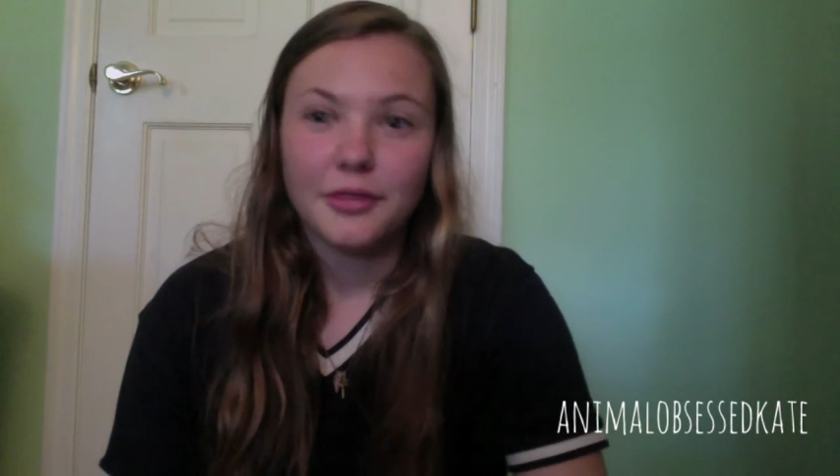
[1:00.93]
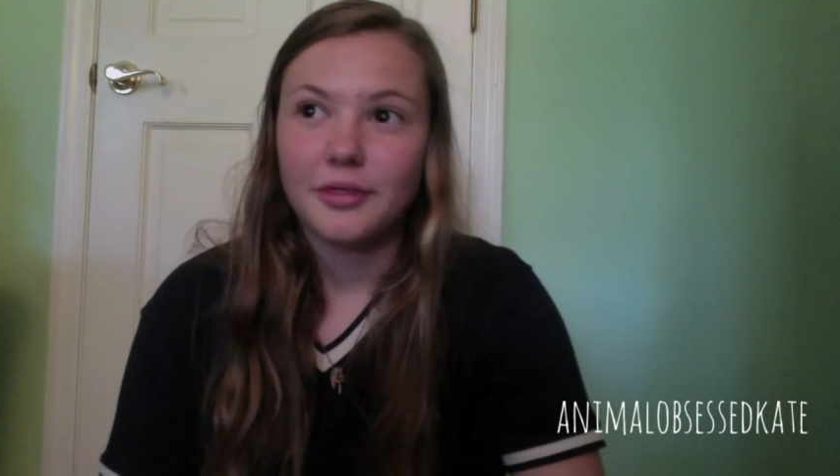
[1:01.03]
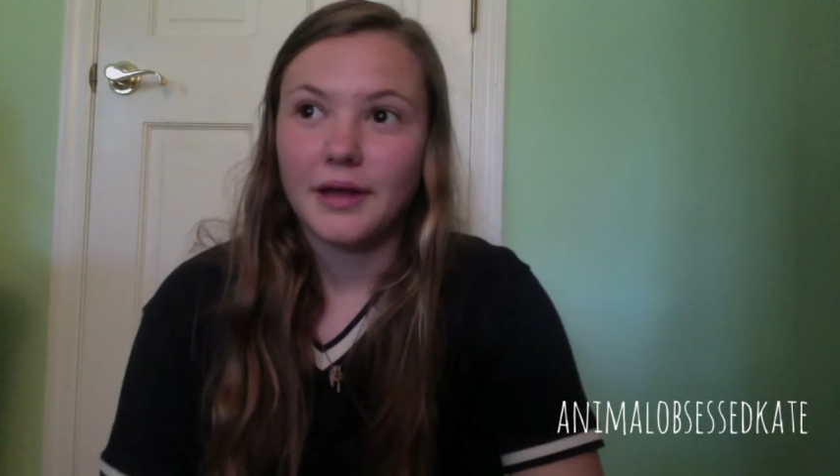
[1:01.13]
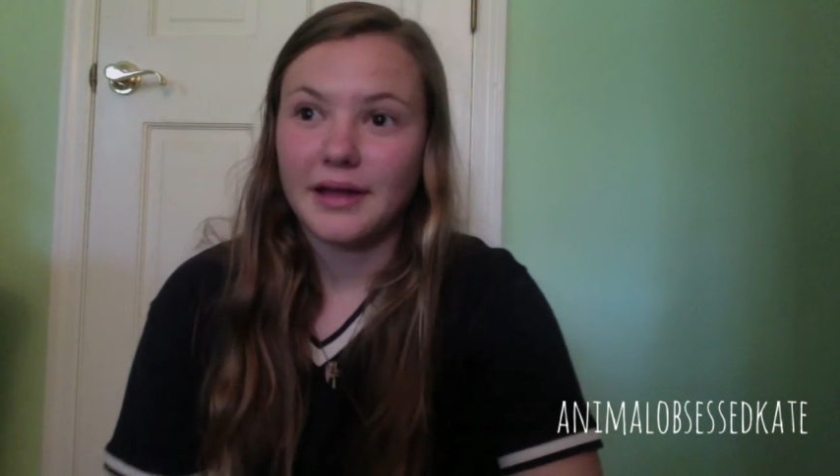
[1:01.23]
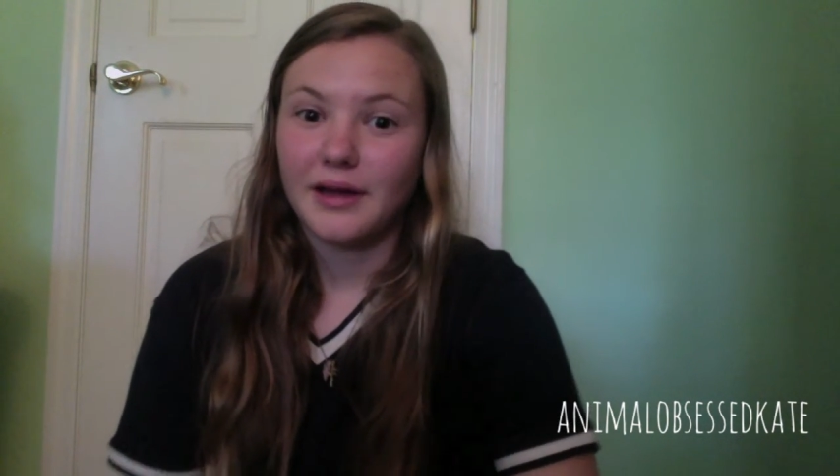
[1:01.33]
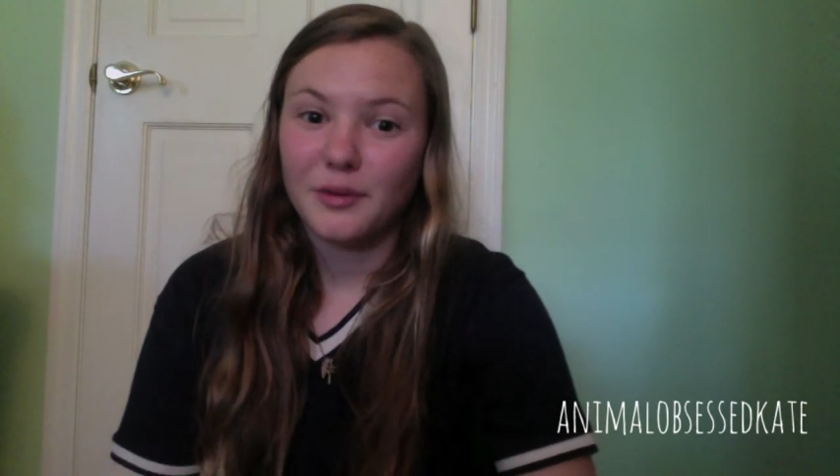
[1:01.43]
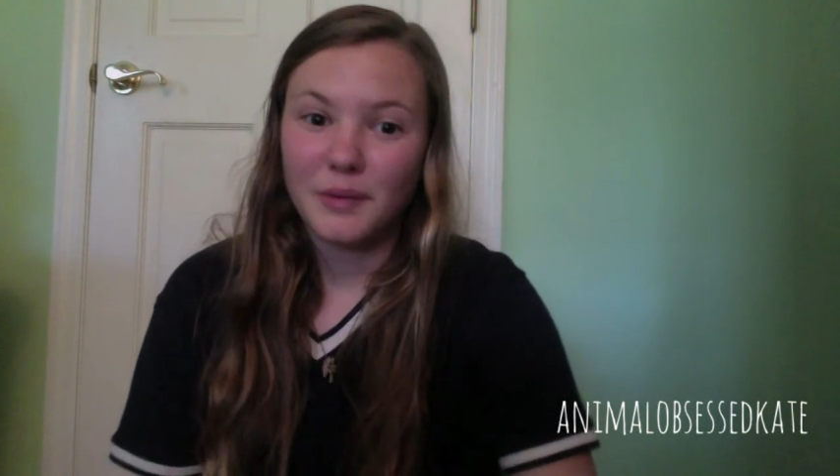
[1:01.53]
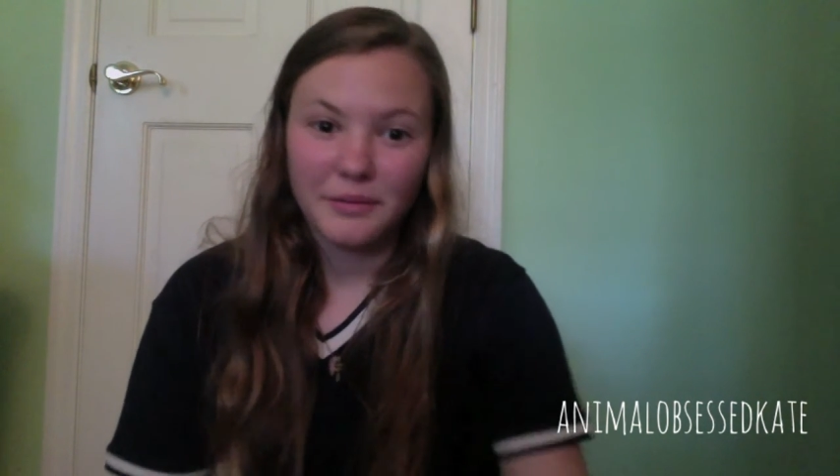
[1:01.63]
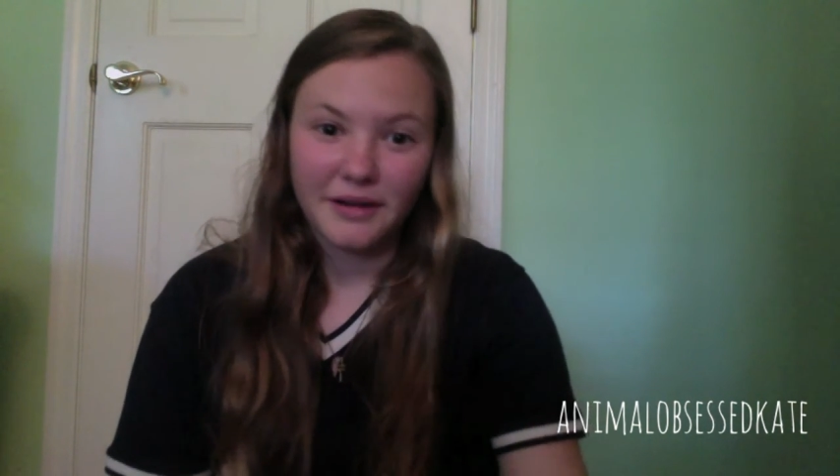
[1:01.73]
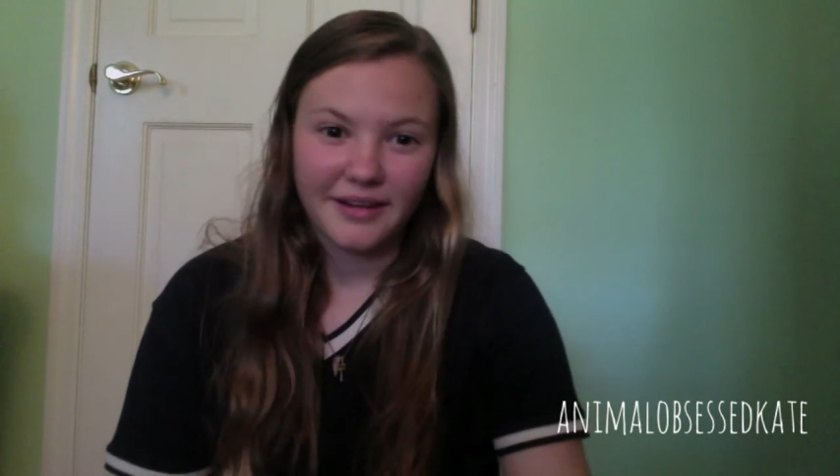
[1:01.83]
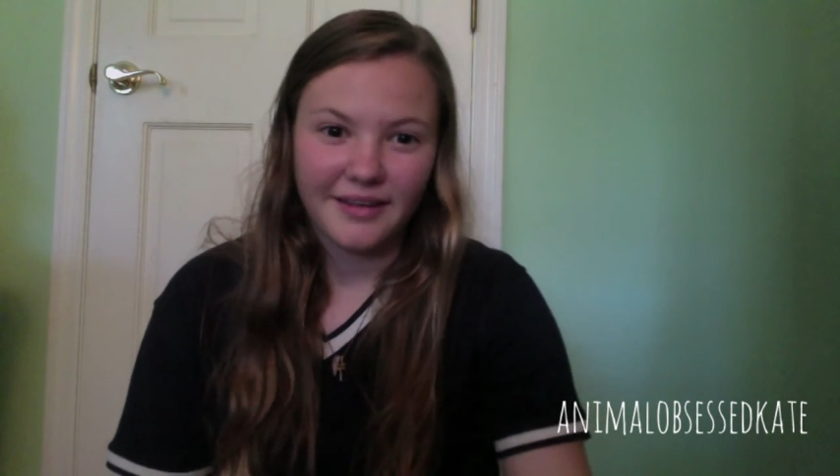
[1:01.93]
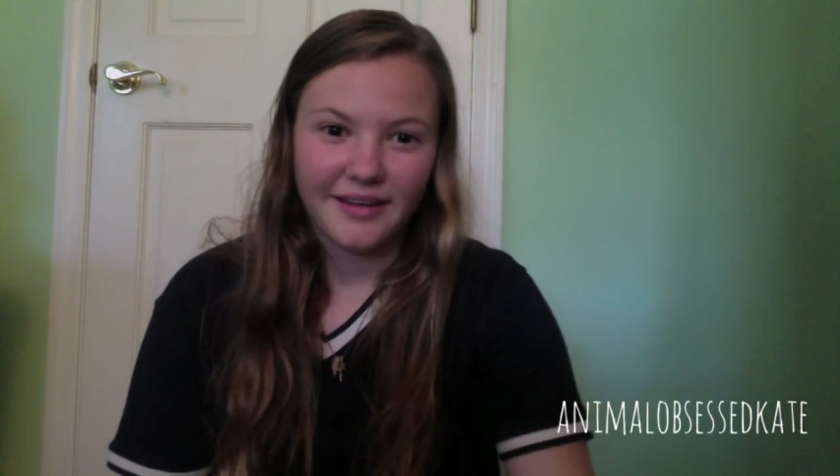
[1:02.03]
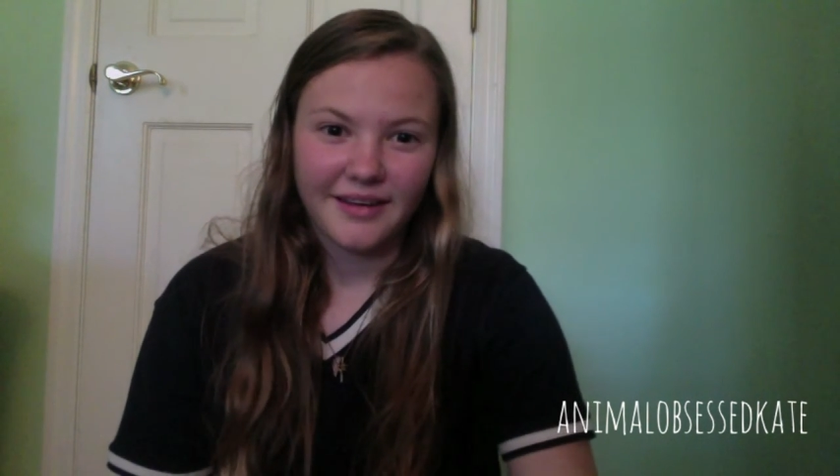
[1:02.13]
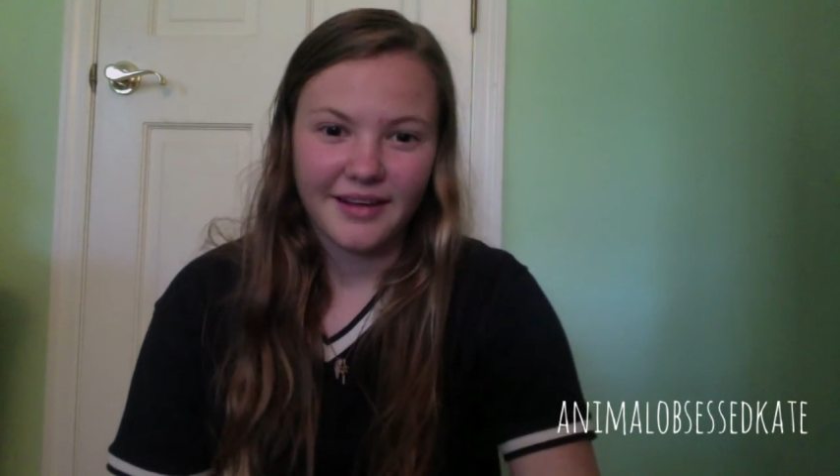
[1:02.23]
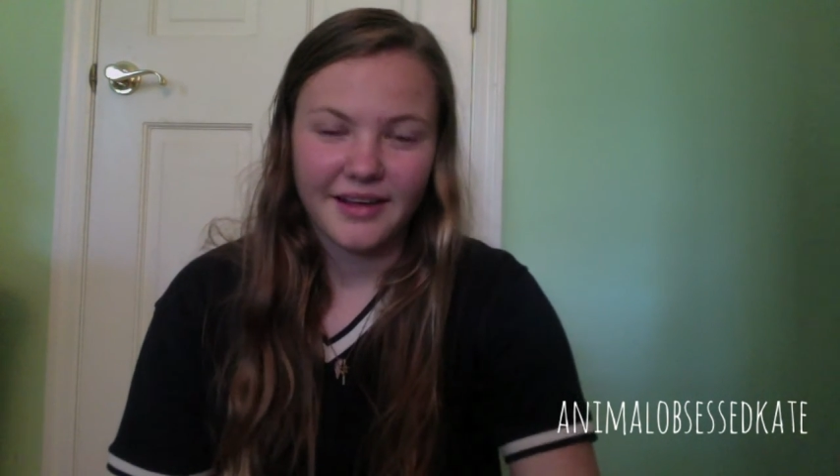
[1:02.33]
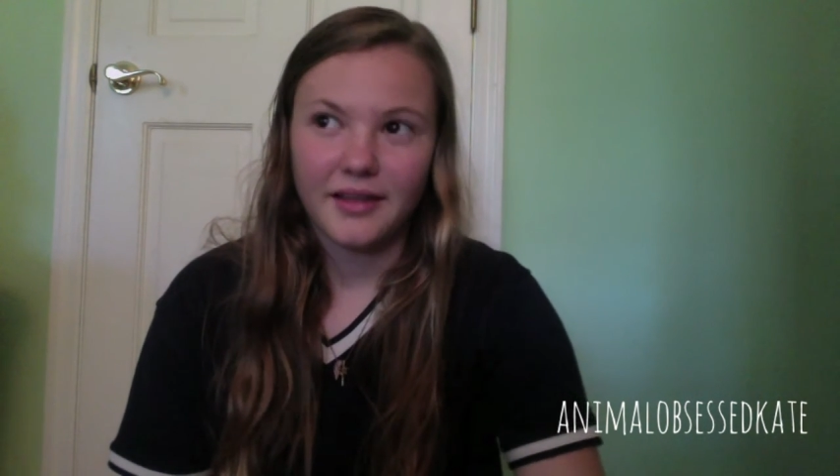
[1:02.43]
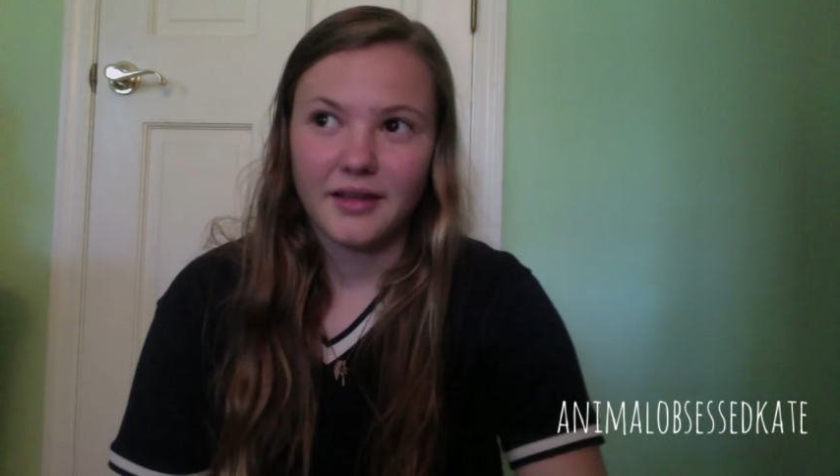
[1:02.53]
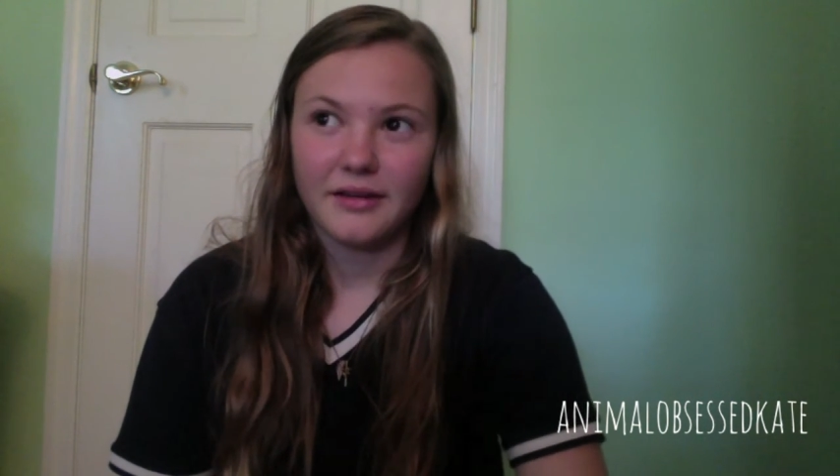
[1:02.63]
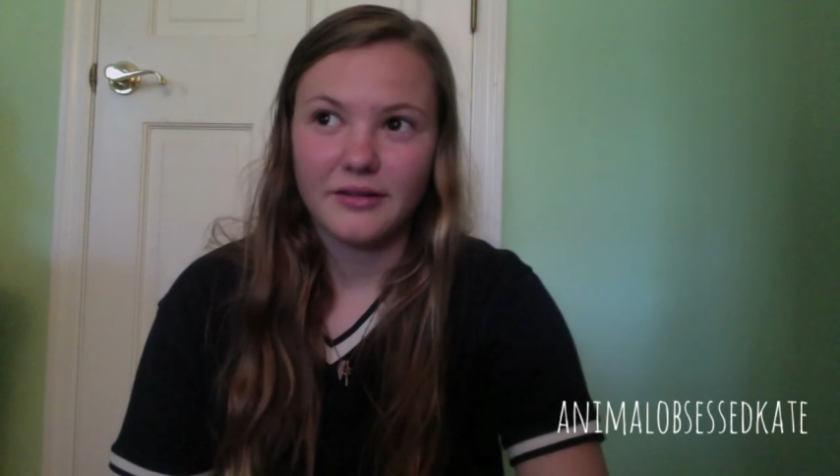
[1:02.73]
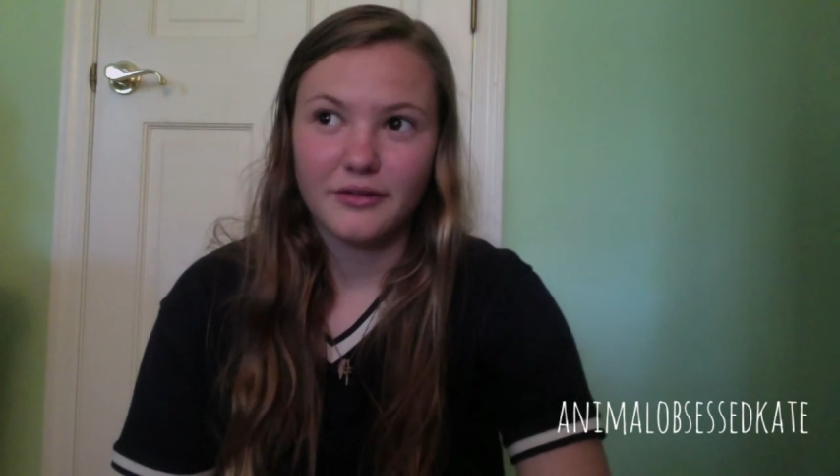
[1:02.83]
I counted my money and I had
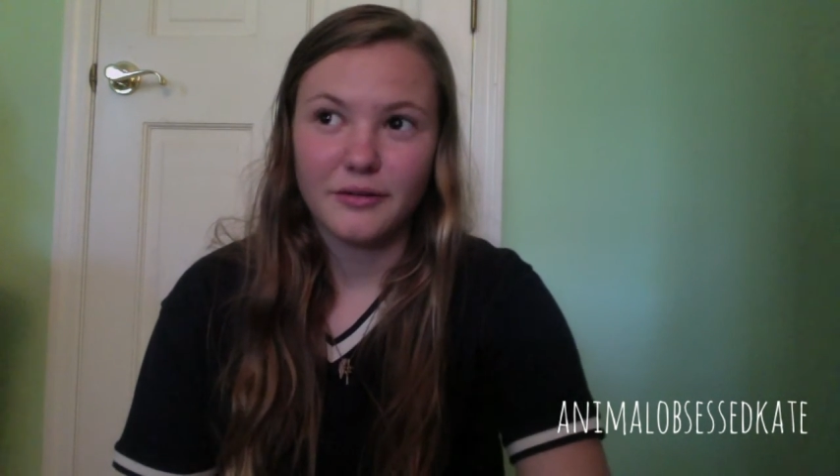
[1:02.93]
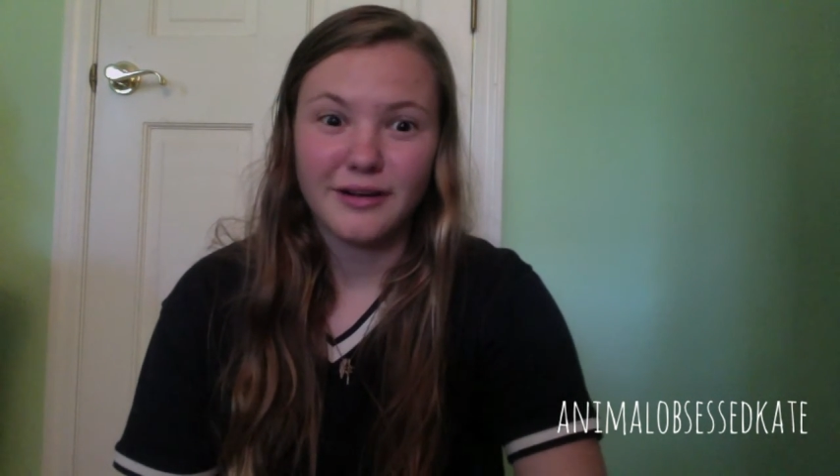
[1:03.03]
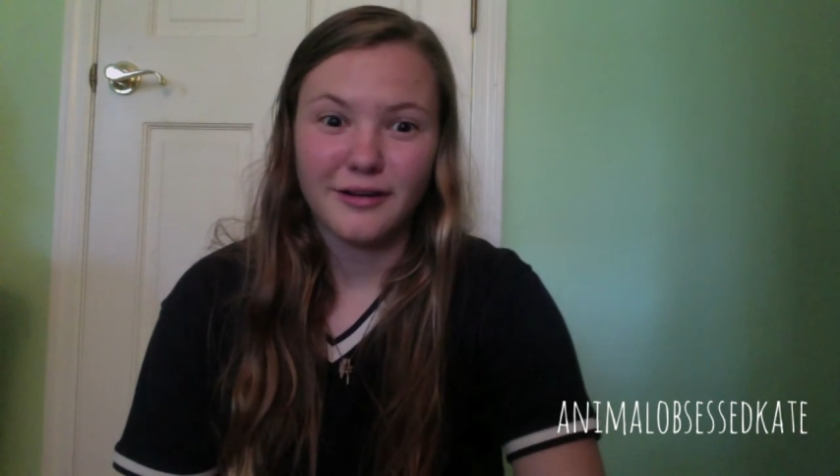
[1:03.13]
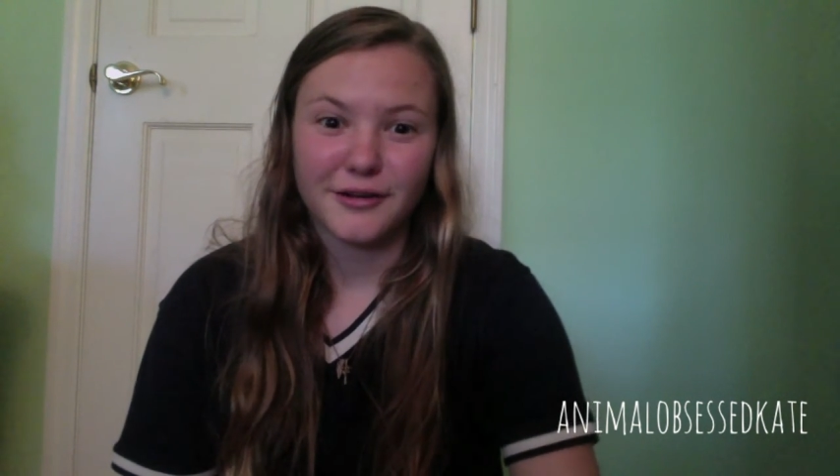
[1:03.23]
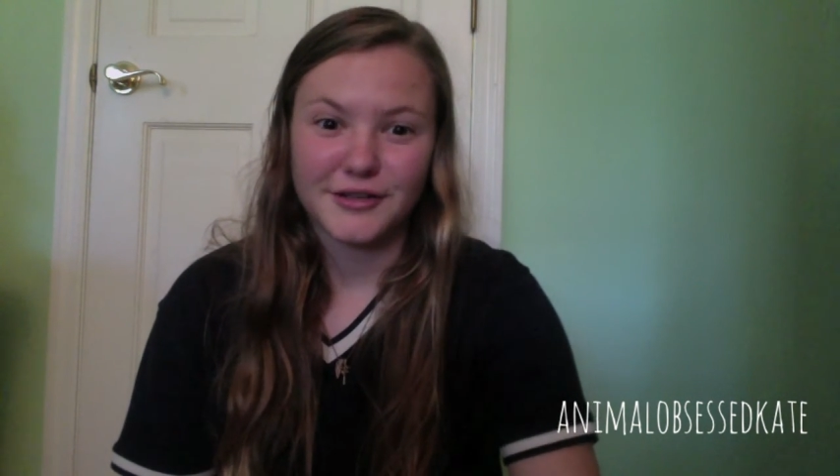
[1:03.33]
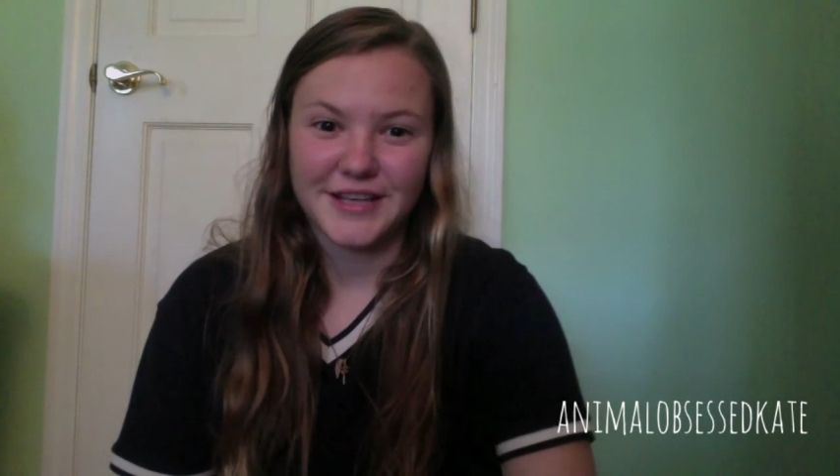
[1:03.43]
three dollars and